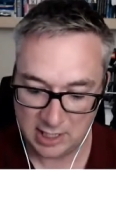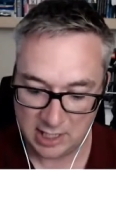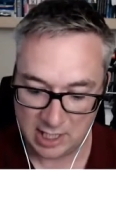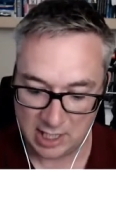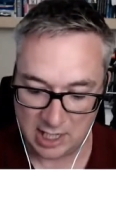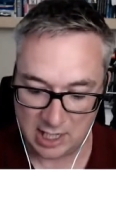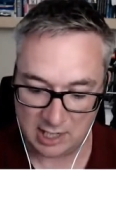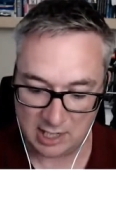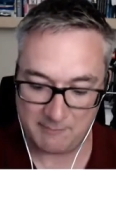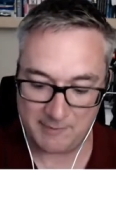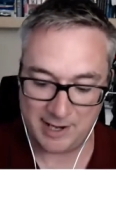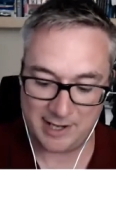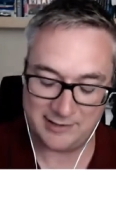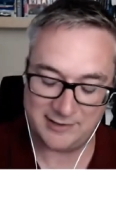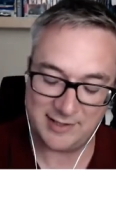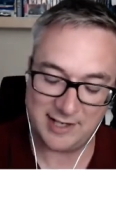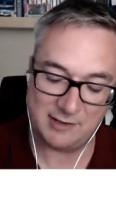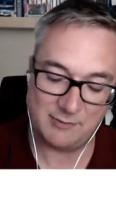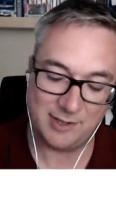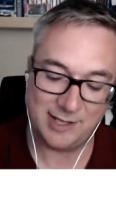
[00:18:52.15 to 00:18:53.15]
And
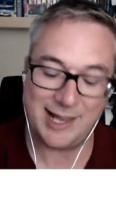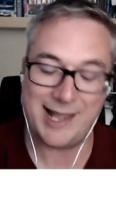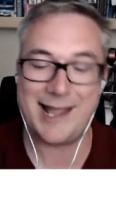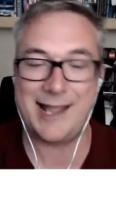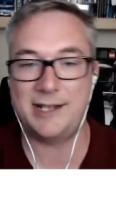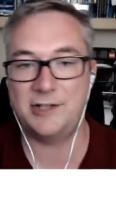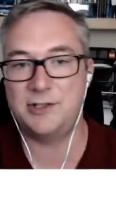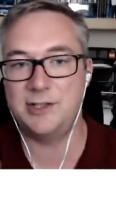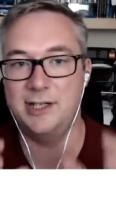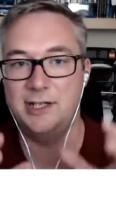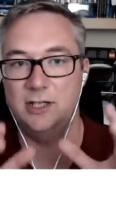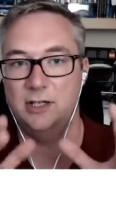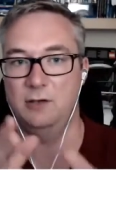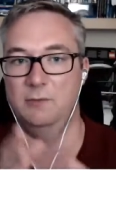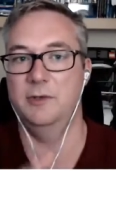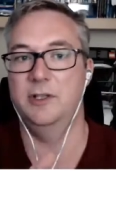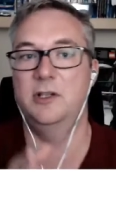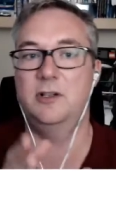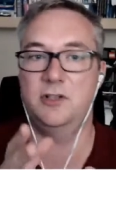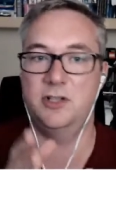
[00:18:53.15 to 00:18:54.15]
saying, well, actually, look,
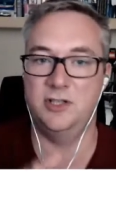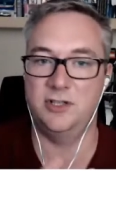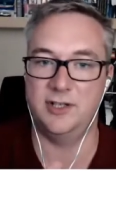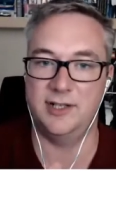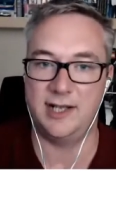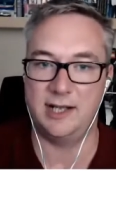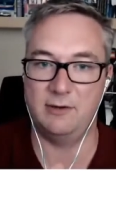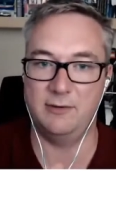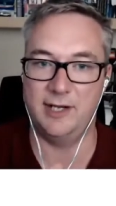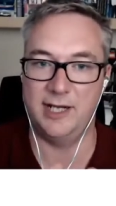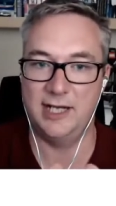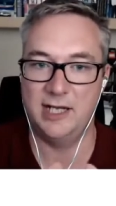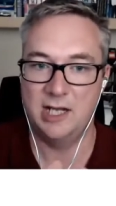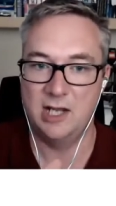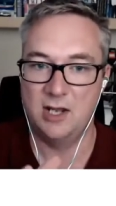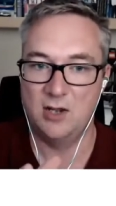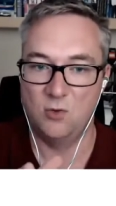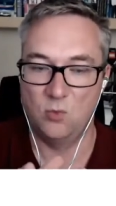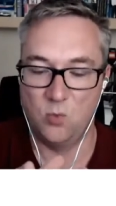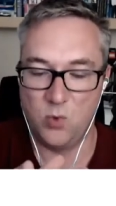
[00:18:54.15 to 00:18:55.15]
we're not going to do it that way.
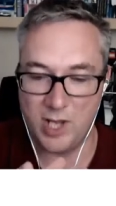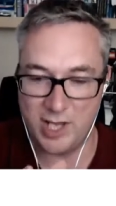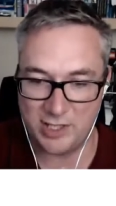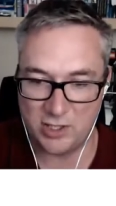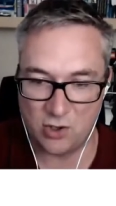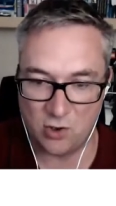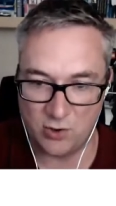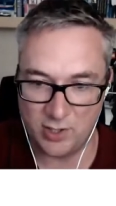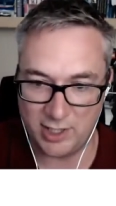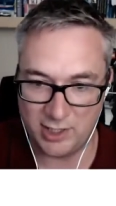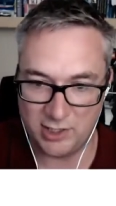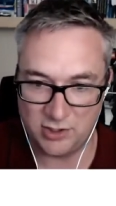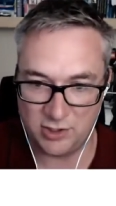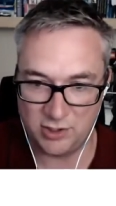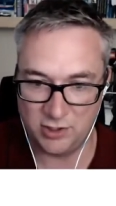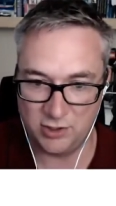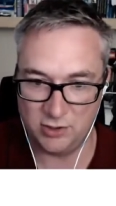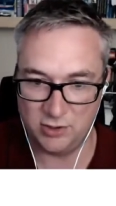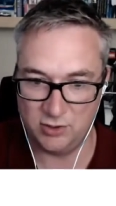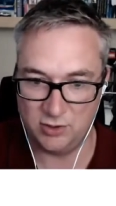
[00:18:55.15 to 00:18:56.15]
We're going
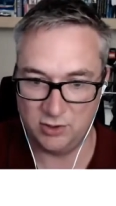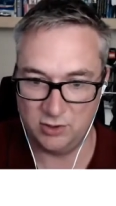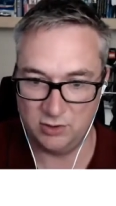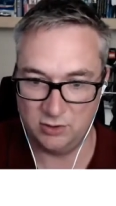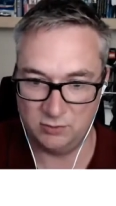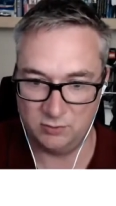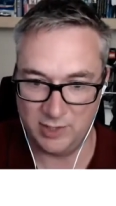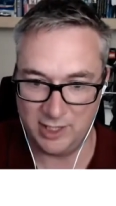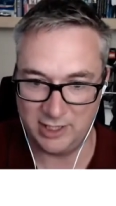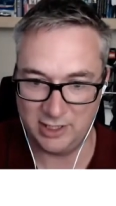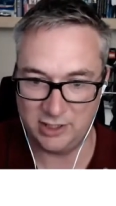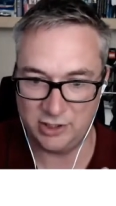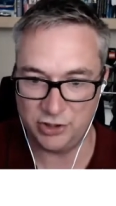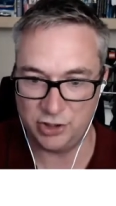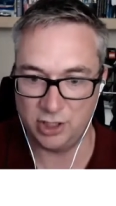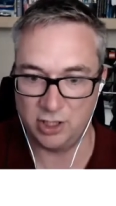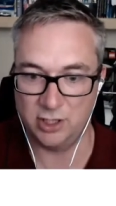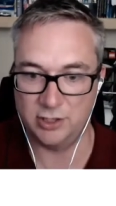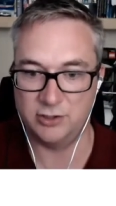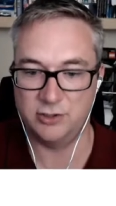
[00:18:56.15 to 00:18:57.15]
to
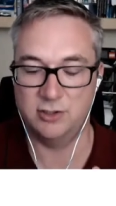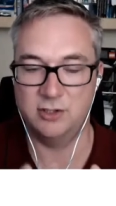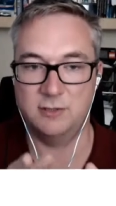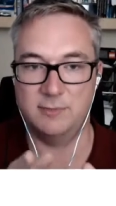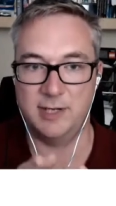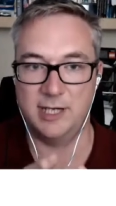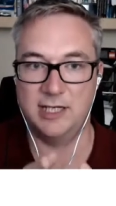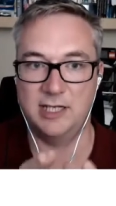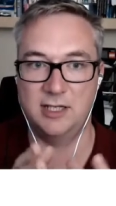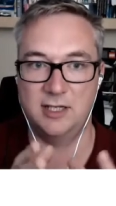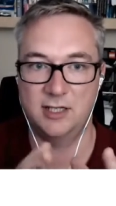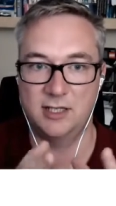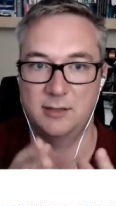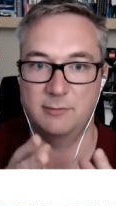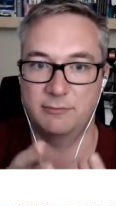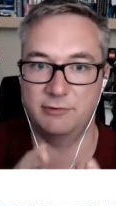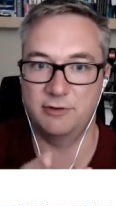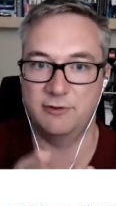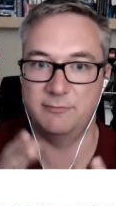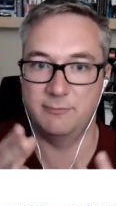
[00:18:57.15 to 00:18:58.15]
charge you depending on the
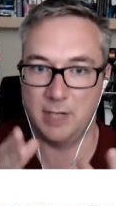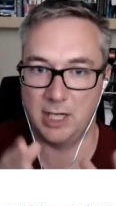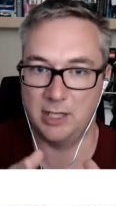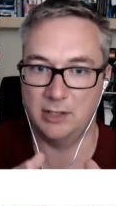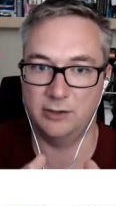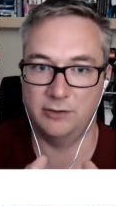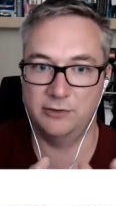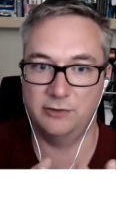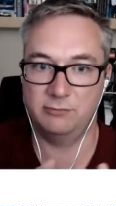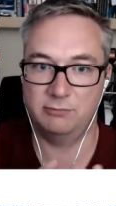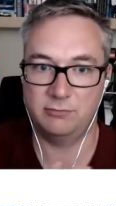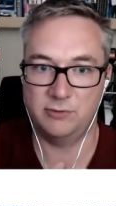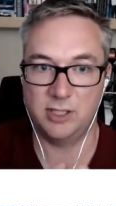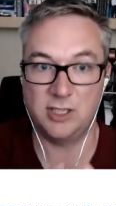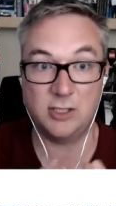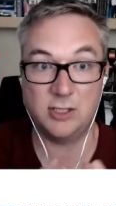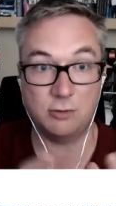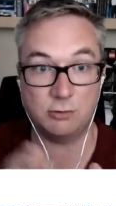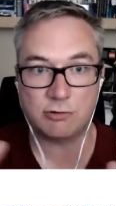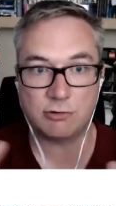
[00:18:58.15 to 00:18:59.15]
number of miles that
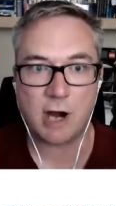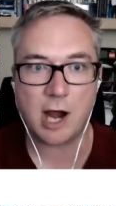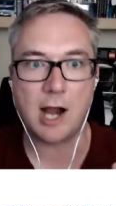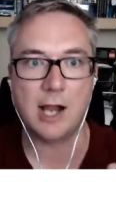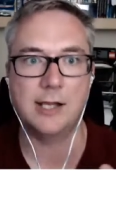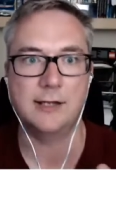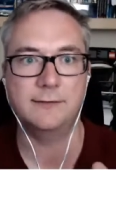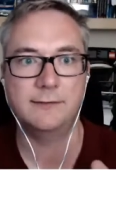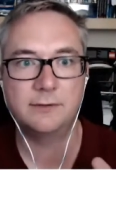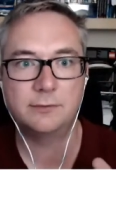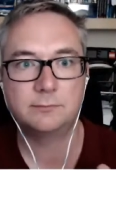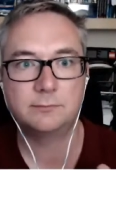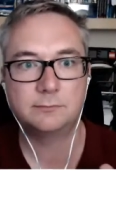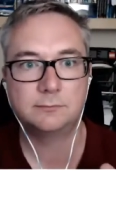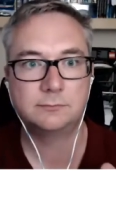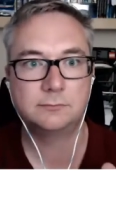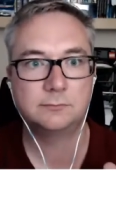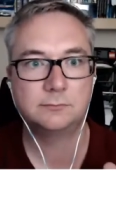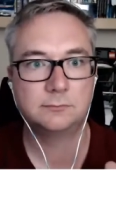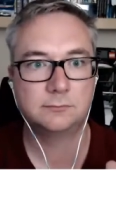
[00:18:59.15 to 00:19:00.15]
you drive.
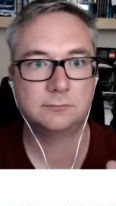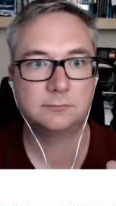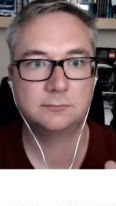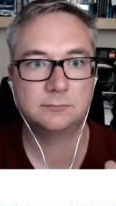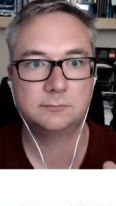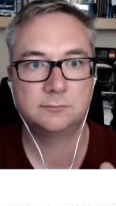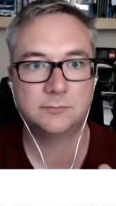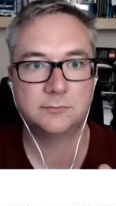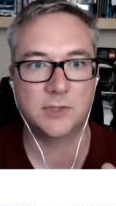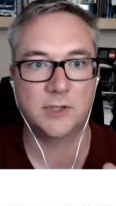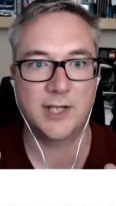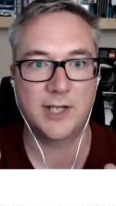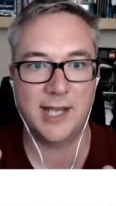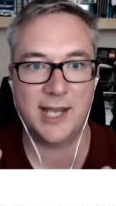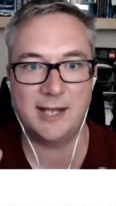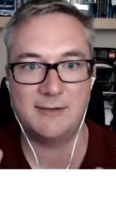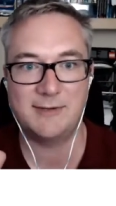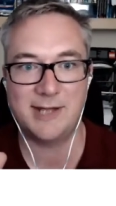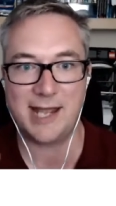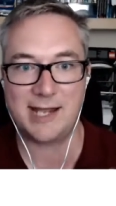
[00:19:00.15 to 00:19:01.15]
Okay,
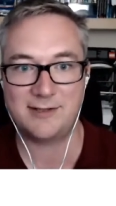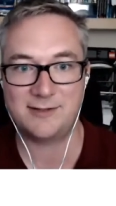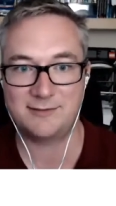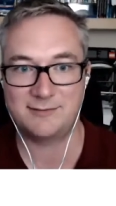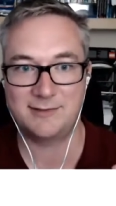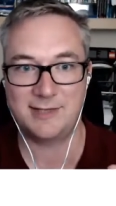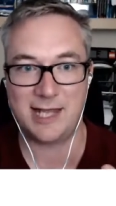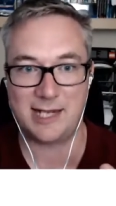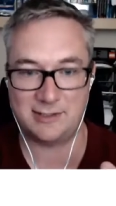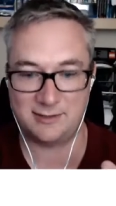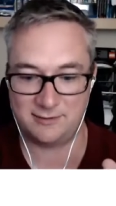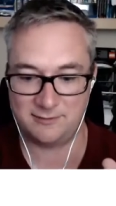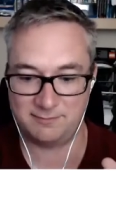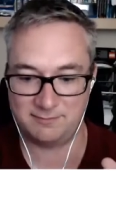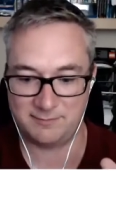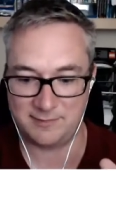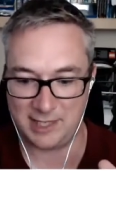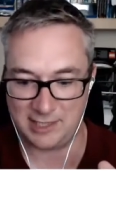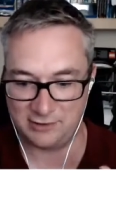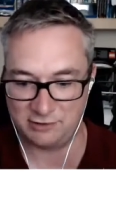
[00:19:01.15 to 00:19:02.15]
and
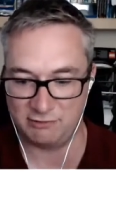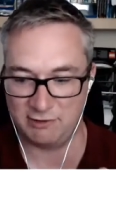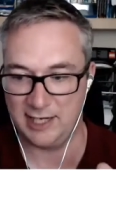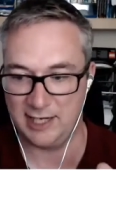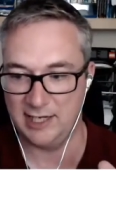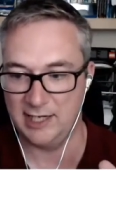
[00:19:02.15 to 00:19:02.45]
that's great.